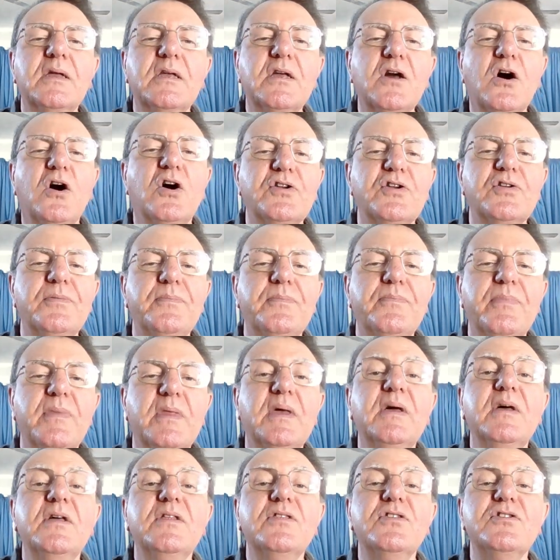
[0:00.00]
God,
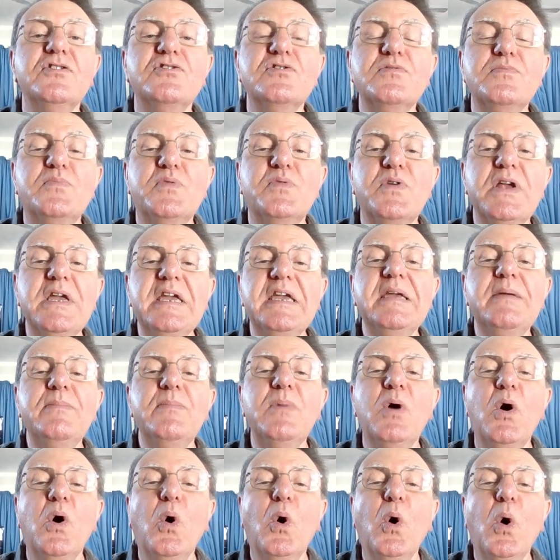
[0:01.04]
the
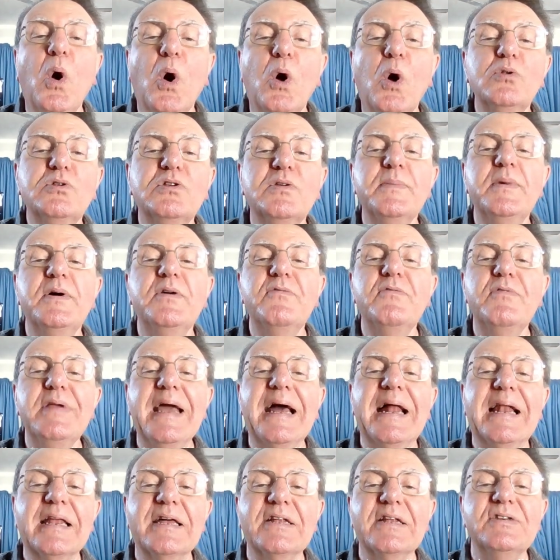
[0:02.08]
supreme or ultimate
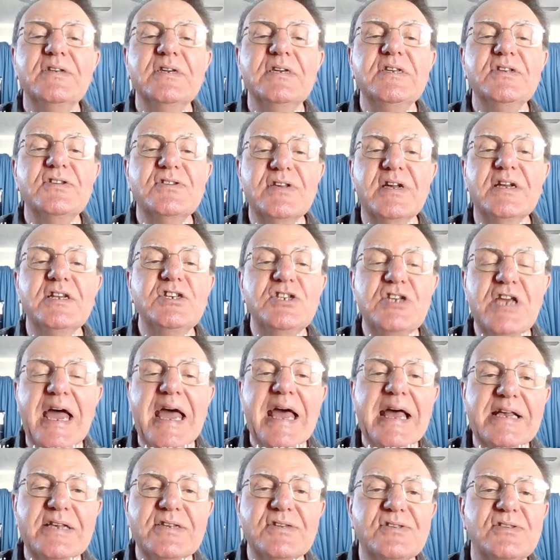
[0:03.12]
reality, such
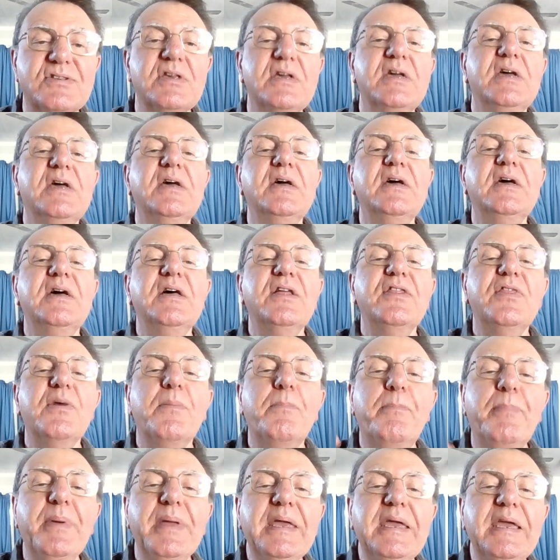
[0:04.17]
as the
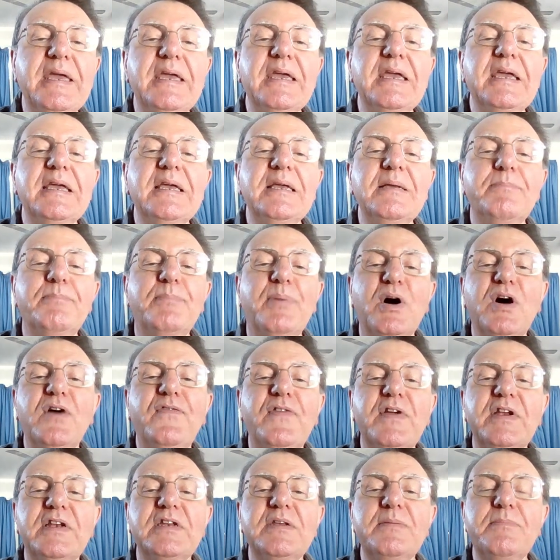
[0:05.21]
being
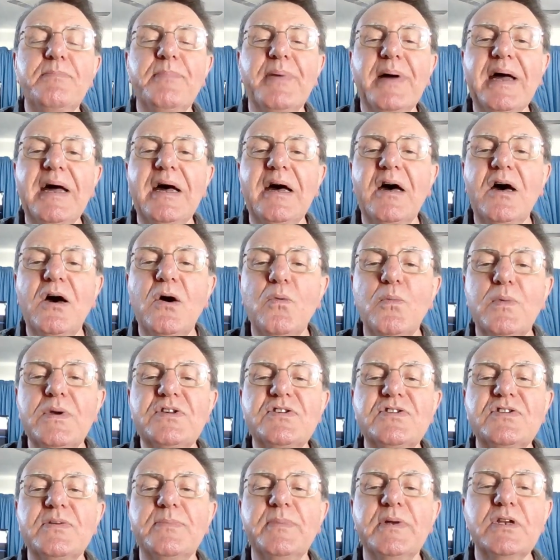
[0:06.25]
perfect in power,
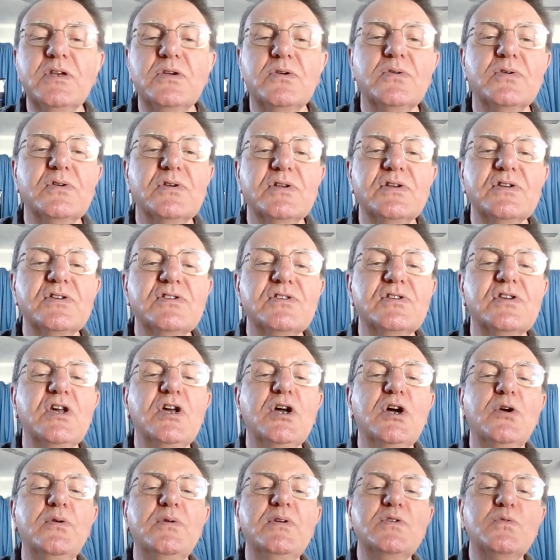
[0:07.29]
wisdom, and goodness,
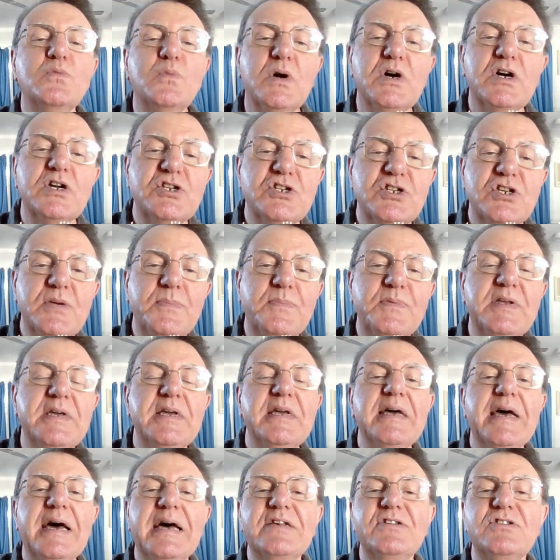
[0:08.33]
who is worshipped,
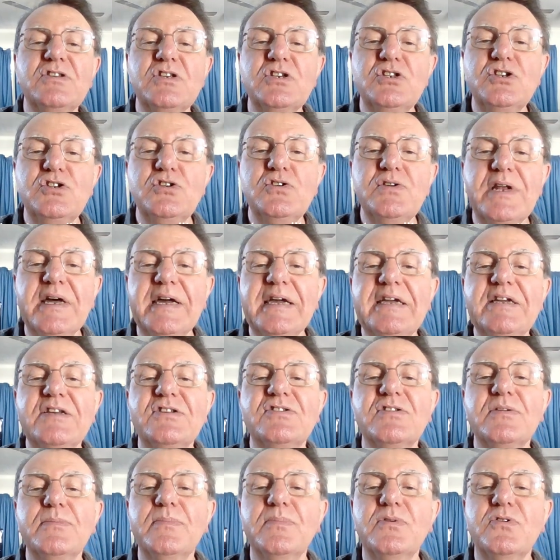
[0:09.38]
as in
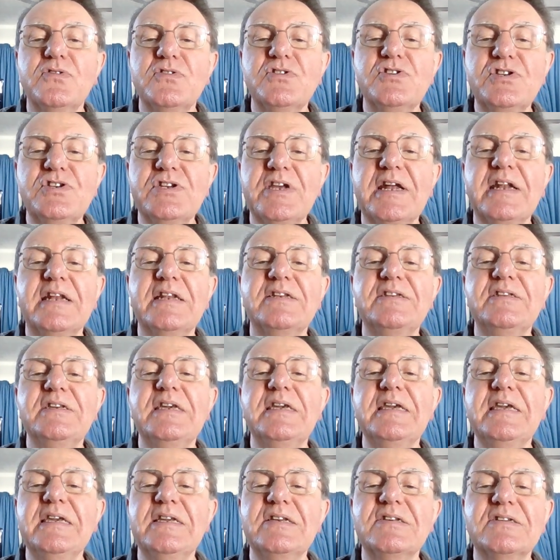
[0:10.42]
Judaism,
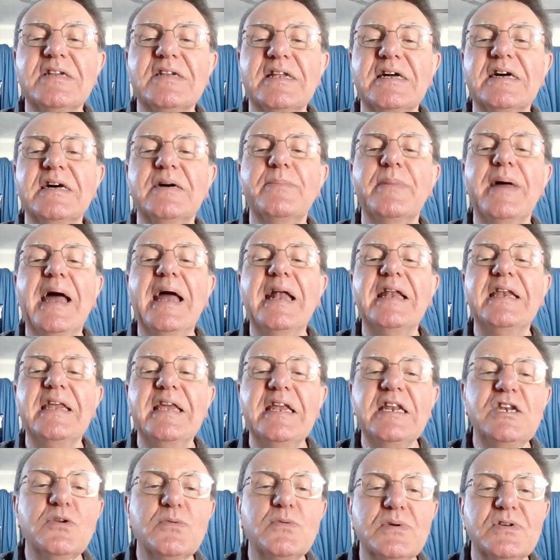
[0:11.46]
Christianity, Islam, and
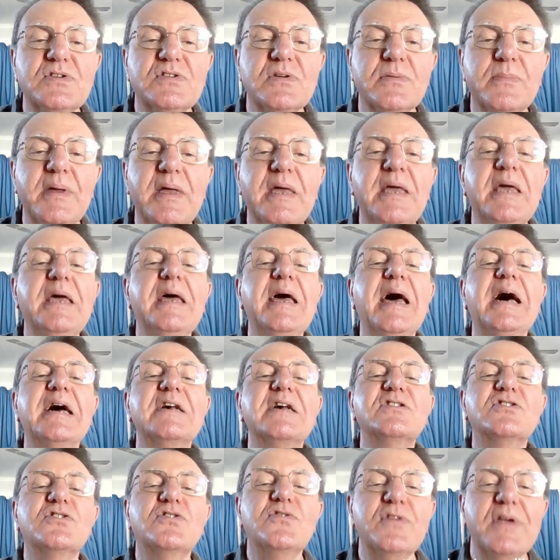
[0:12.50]
Hinduism,
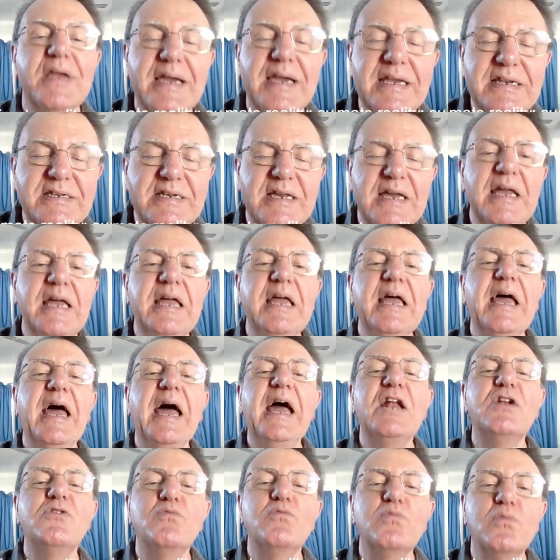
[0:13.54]
as creator
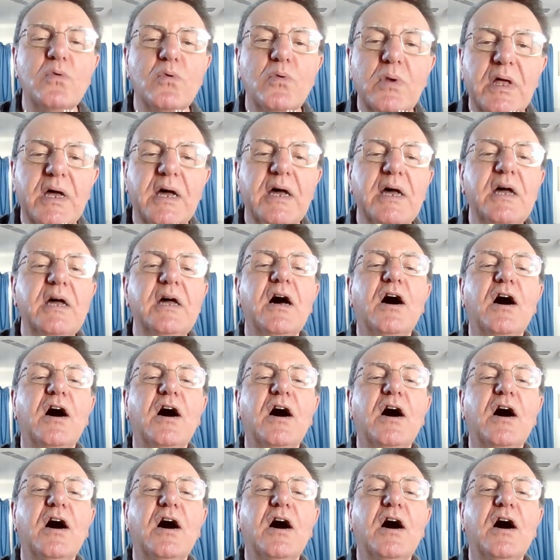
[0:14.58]
and ruler